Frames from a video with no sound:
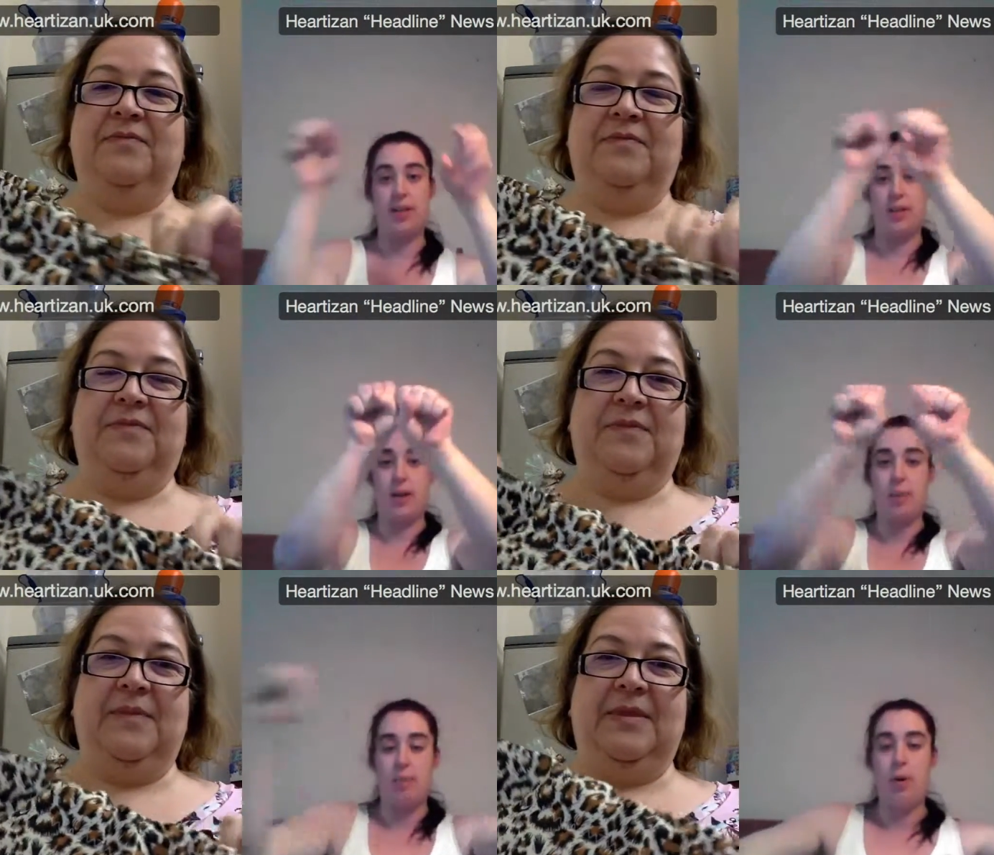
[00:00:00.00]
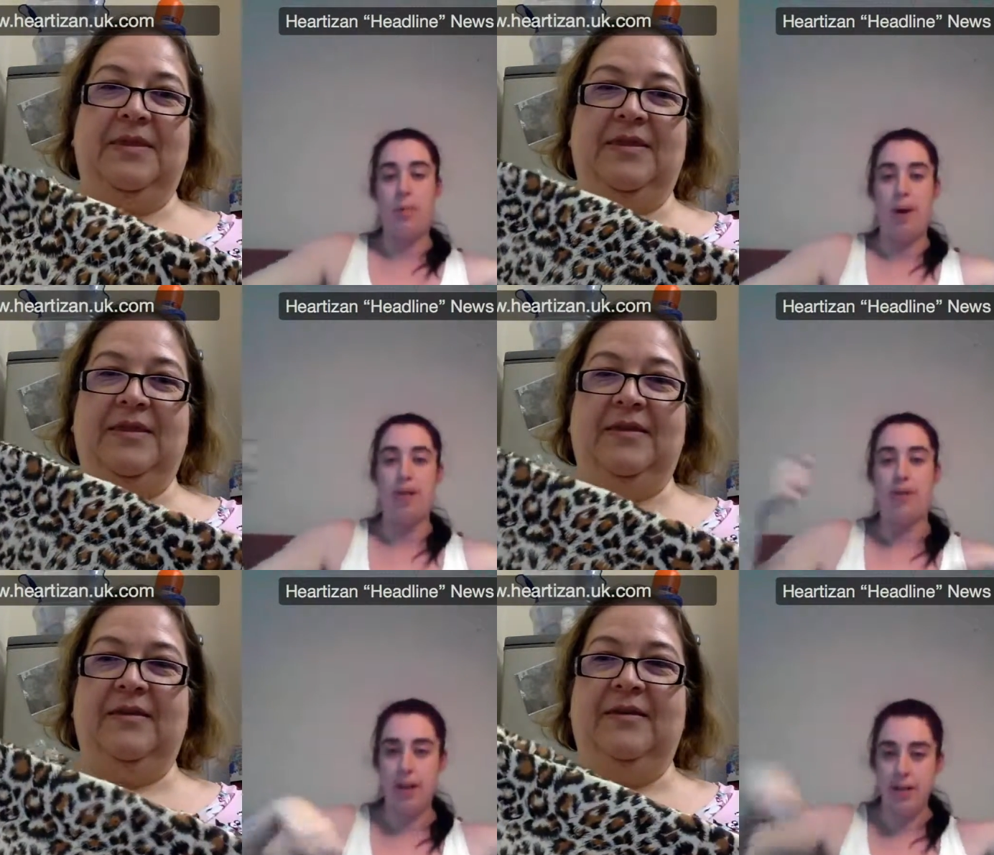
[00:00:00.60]
Speaker 1: so I can pull both
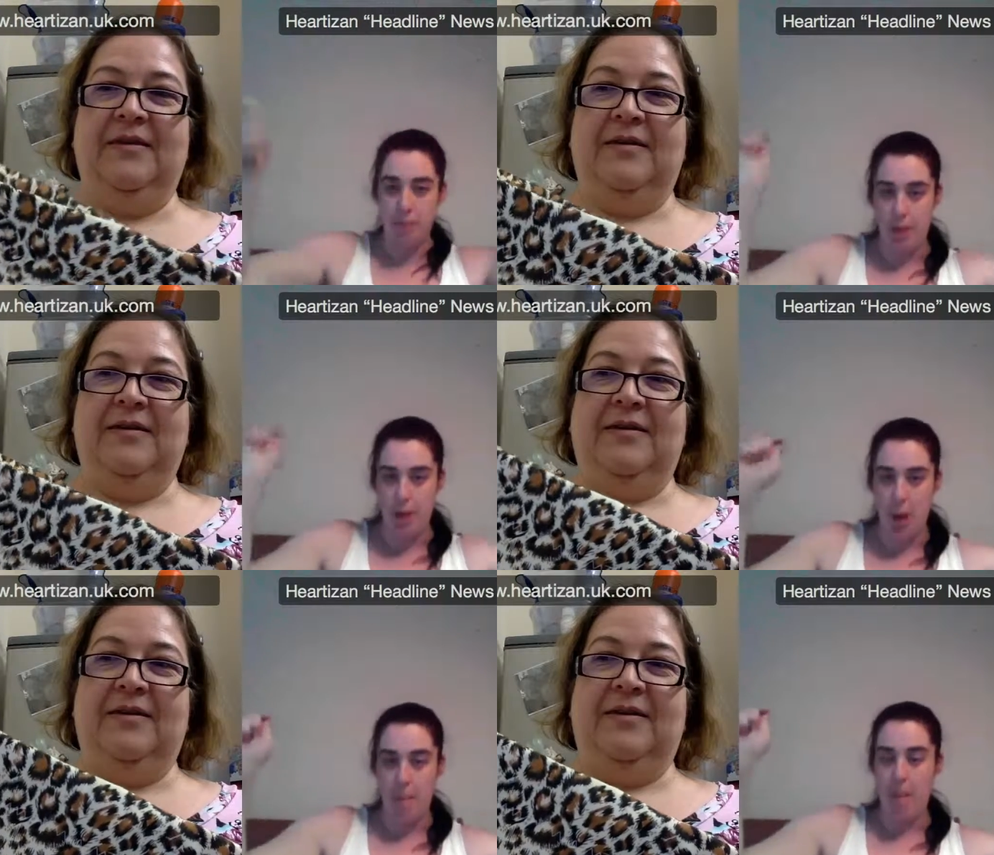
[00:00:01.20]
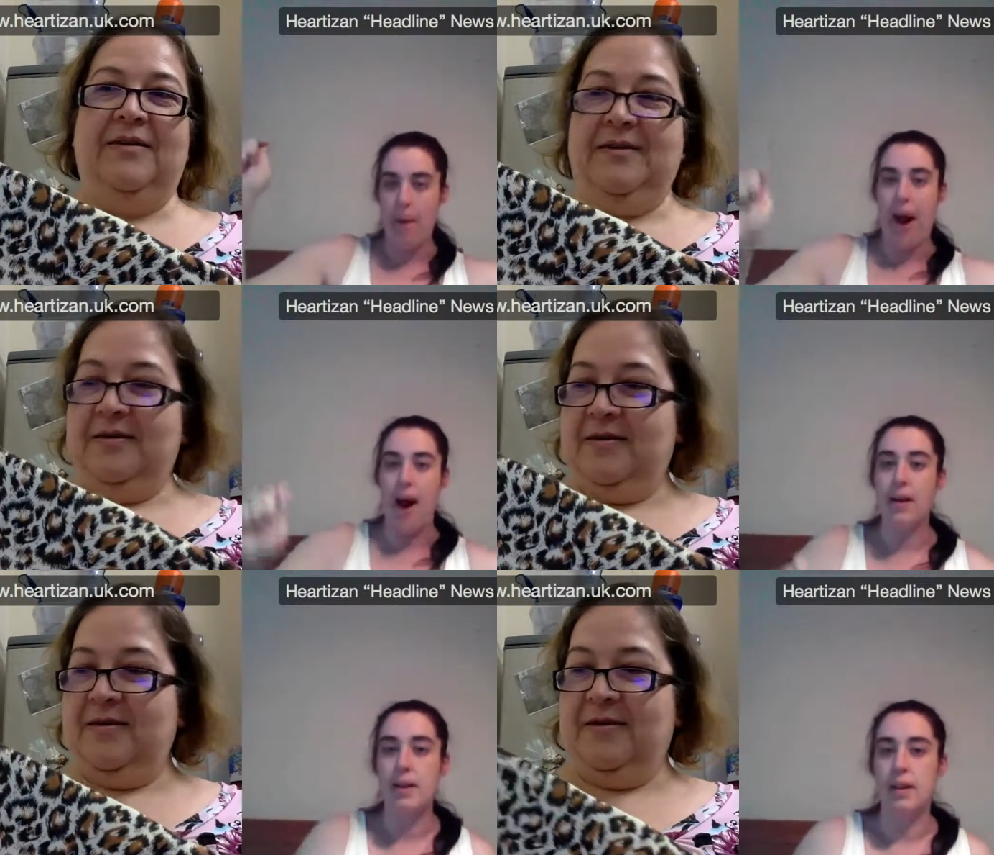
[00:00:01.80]
sides and put it on my
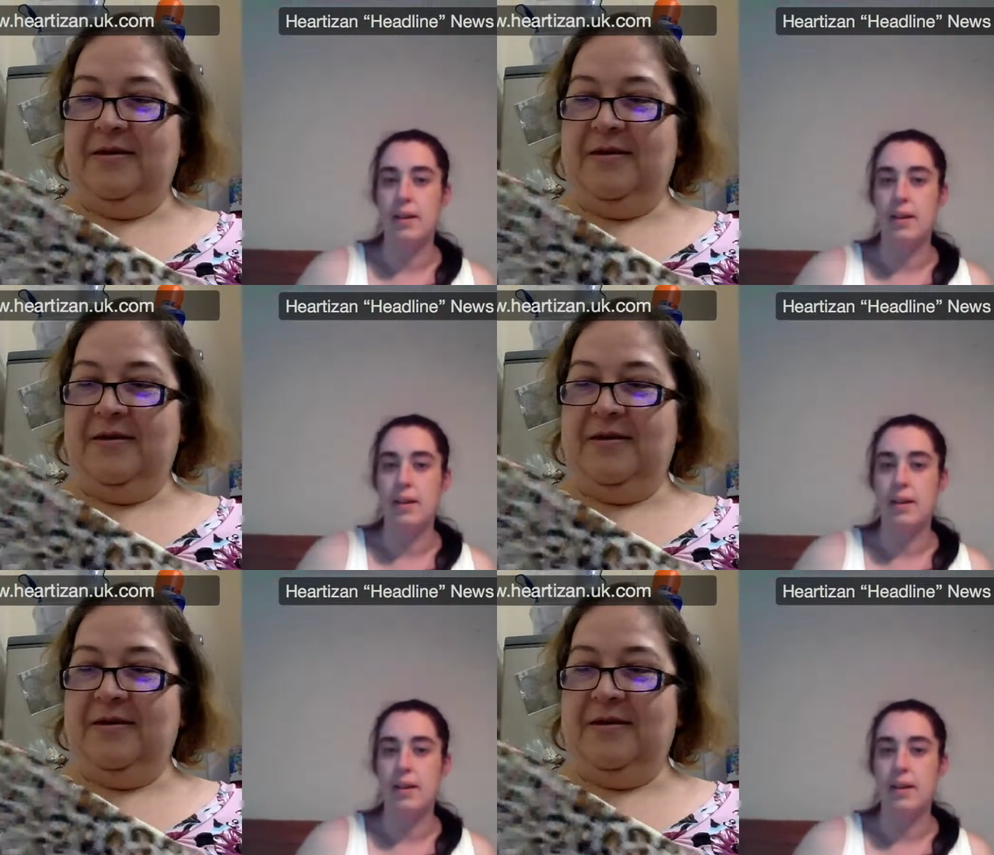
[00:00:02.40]
back.